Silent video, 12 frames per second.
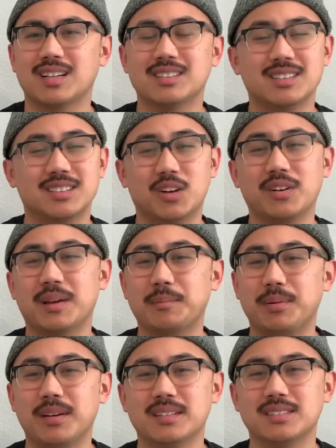Just don't
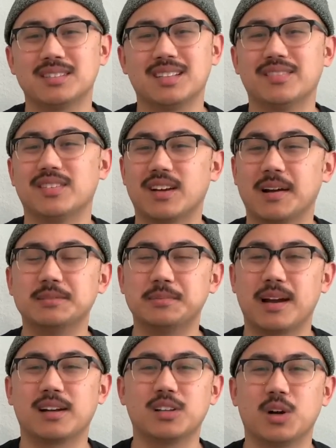get pissed if it comes
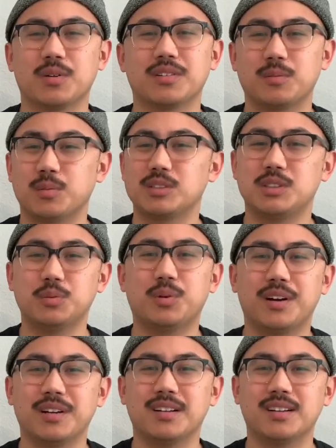back lower than what you
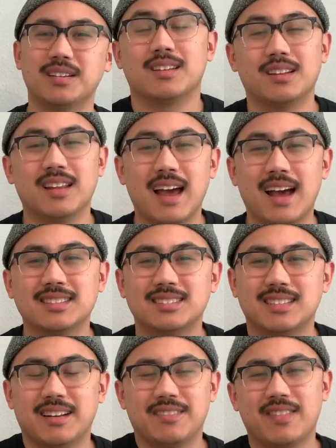wanted. The
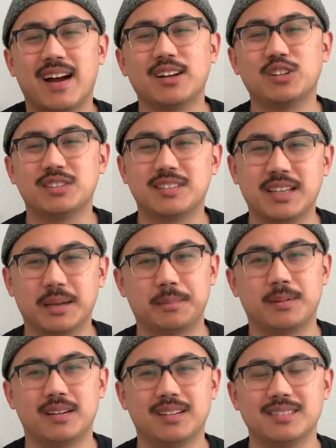last and final tip,
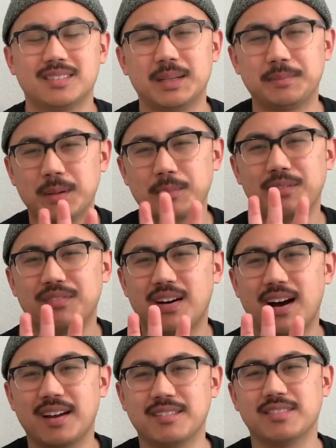tip number
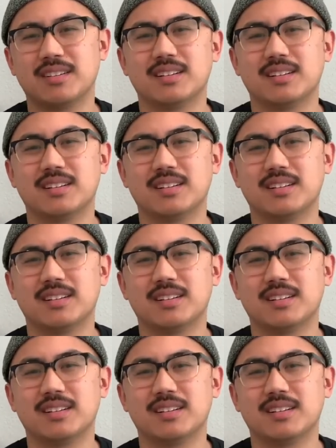5.